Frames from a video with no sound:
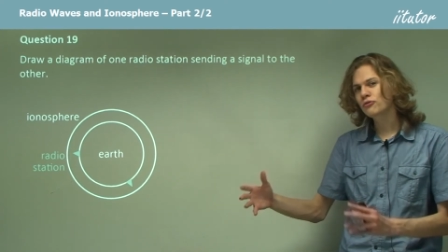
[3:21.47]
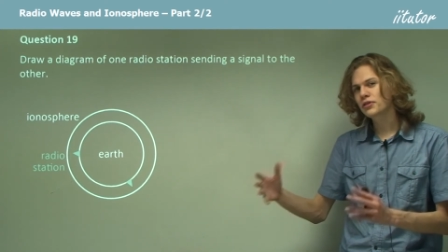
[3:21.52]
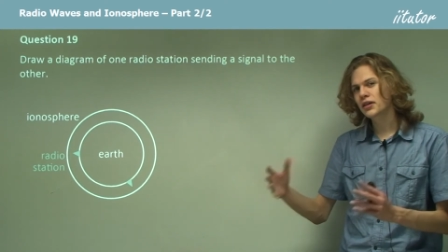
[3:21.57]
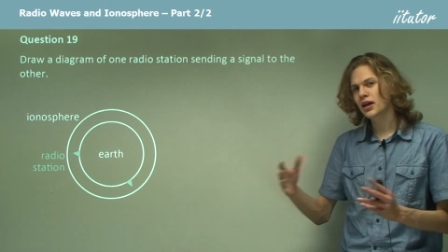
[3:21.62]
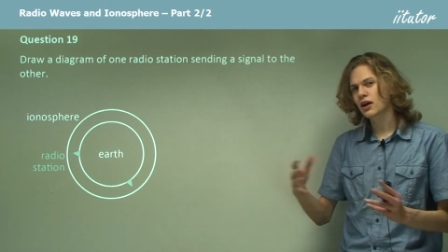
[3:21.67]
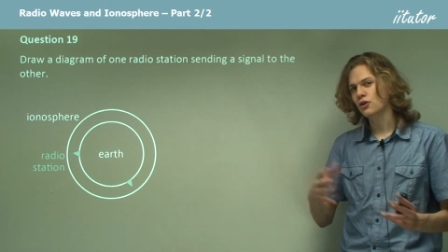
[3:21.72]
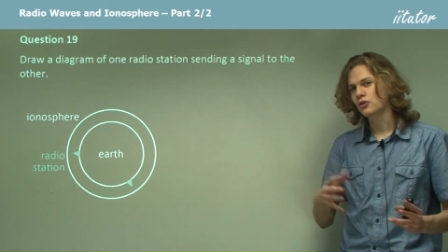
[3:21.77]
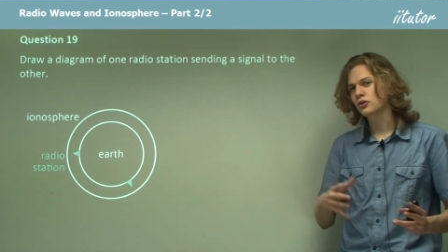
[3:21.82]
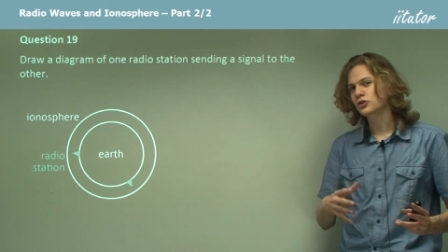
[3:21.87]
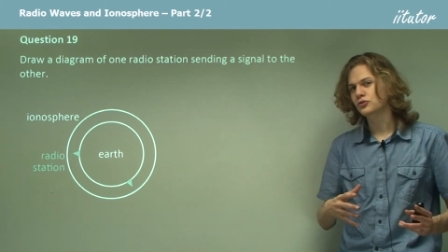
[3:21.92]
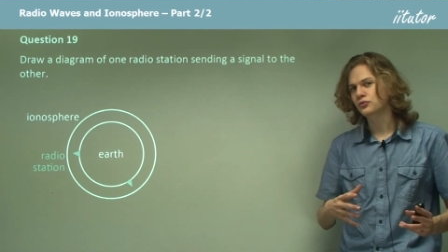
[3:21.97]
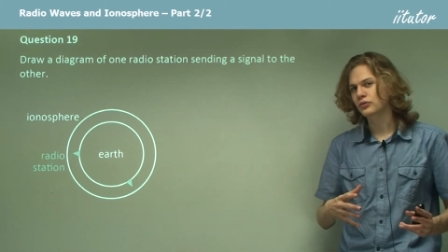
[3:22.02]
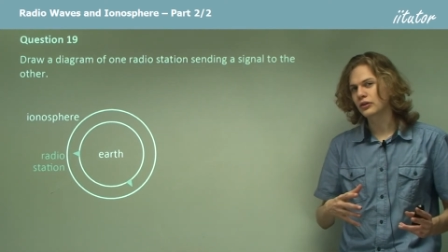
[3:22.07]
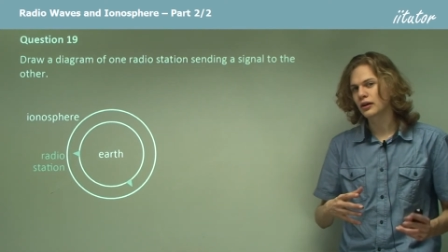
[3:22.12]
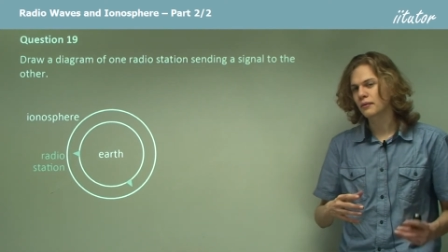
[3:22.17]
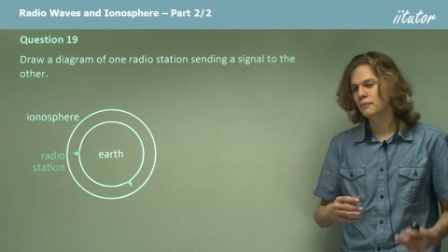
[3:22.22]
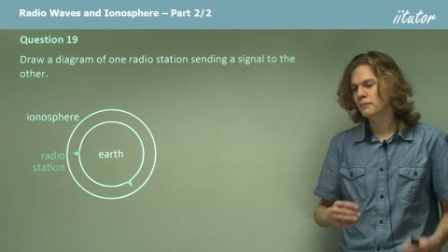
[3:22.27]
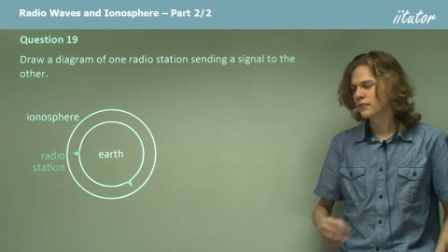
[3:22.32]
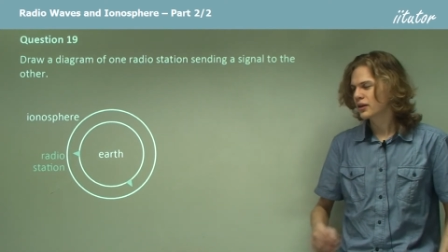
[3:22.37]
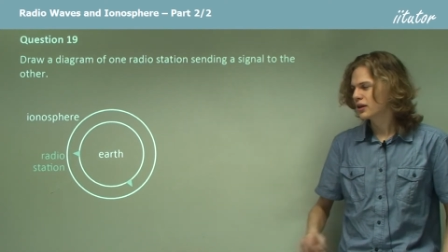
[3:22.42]
the
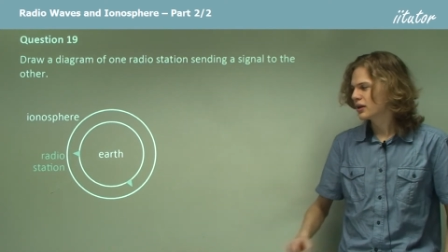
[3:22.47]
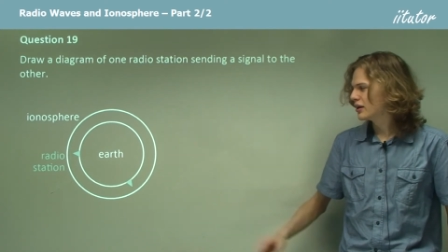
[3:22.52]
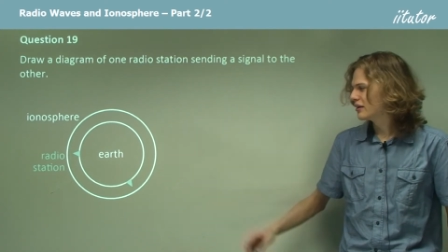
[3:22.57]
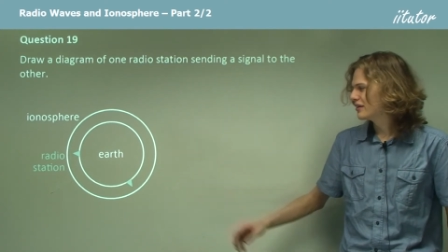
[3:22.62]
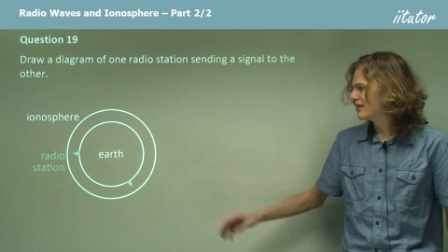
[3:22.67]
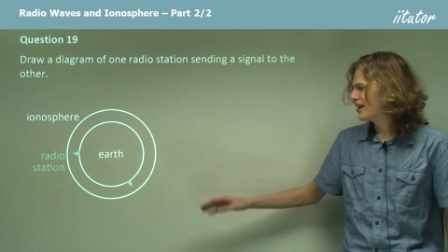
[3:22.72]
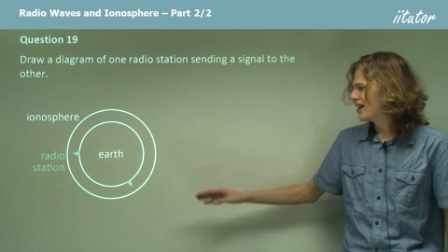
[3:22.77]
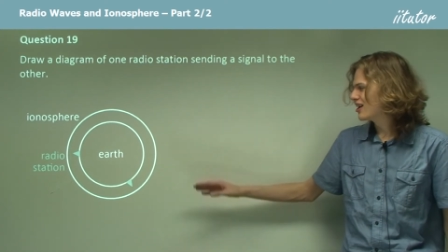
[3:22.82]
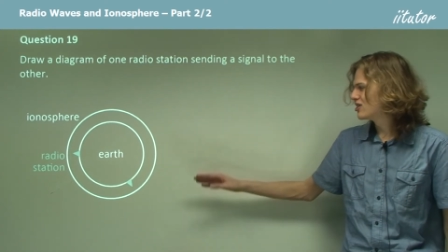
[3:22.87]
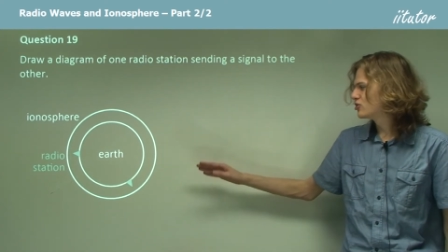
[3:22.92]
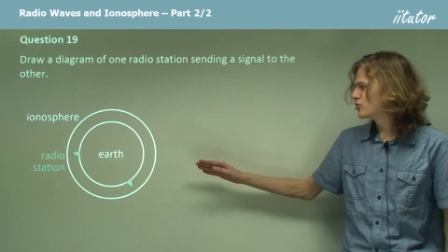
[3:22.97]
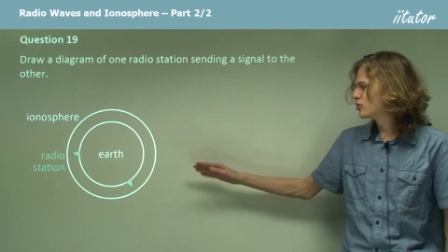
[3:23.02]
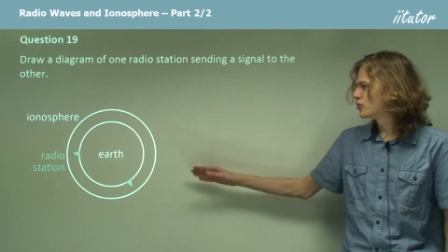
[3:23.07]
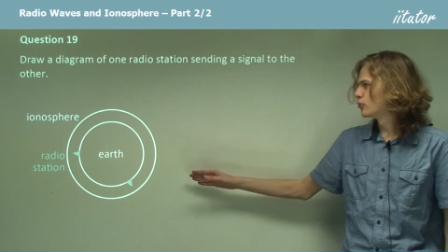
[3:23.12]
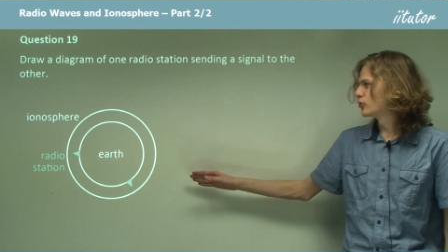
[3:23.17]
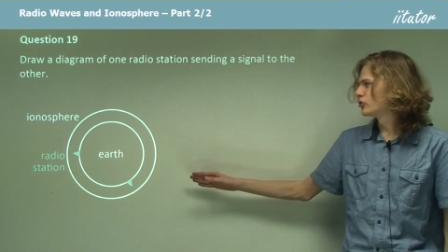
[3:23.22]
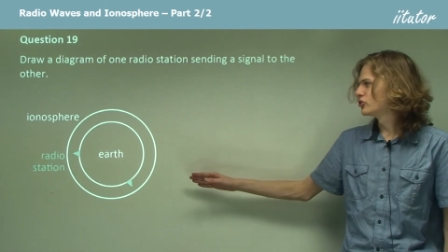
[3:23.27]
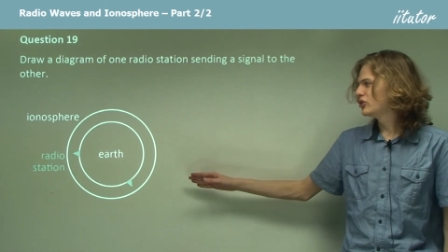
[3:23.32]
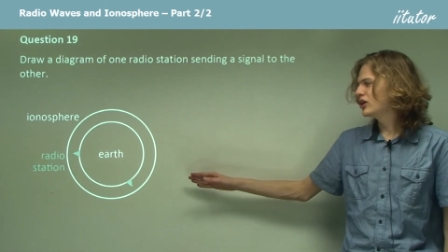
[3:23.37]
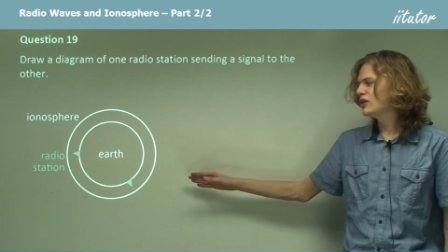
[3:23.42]
ionosphere and to the
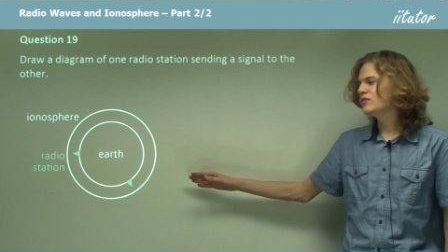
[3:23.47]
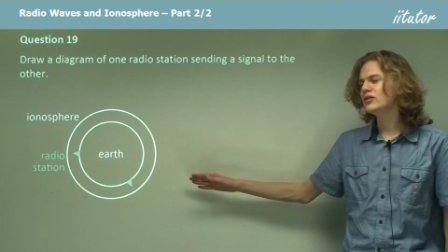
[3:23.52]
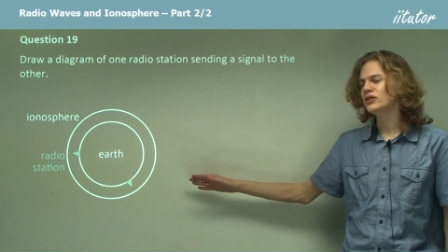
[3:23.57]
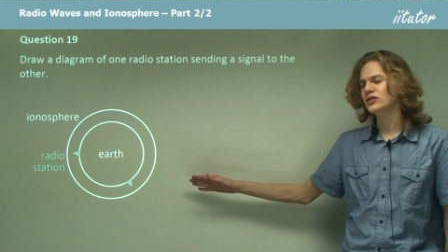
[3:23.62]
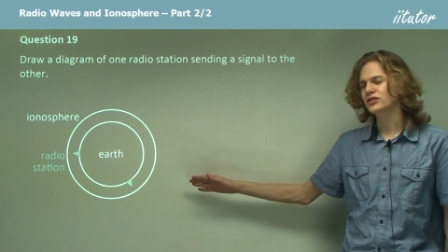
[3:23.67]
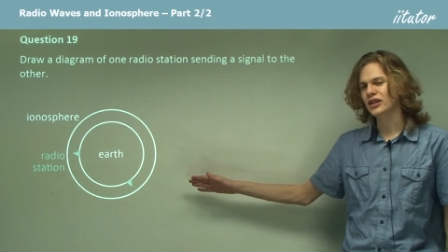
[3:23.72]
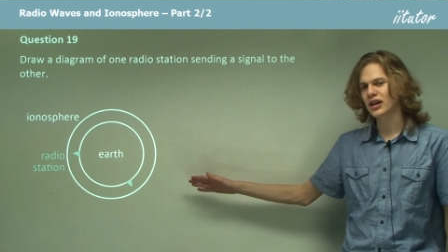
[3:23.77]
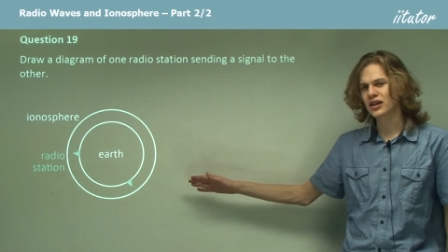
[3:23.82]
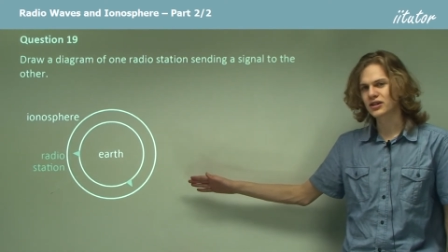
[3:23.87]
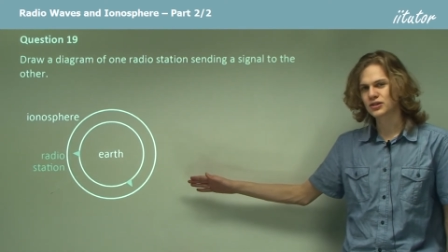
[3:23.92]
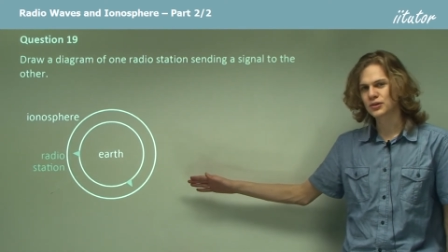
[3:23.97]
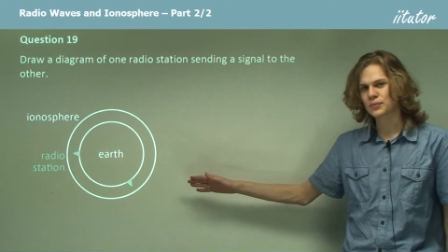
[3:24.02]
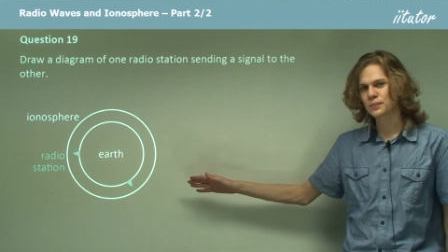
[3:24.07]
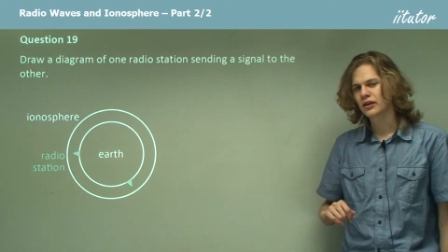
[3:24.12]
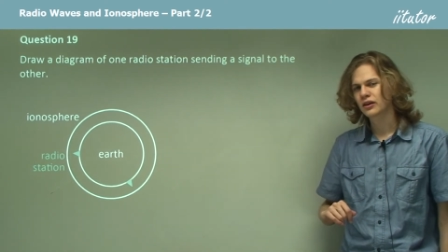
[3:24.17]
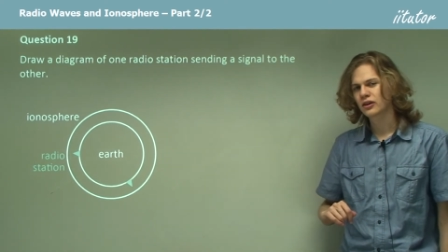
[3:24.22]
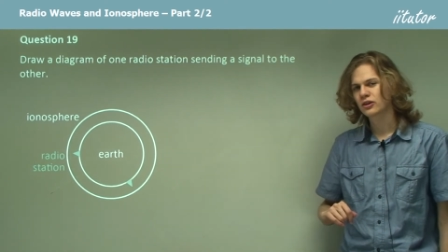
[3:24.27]
receiving station.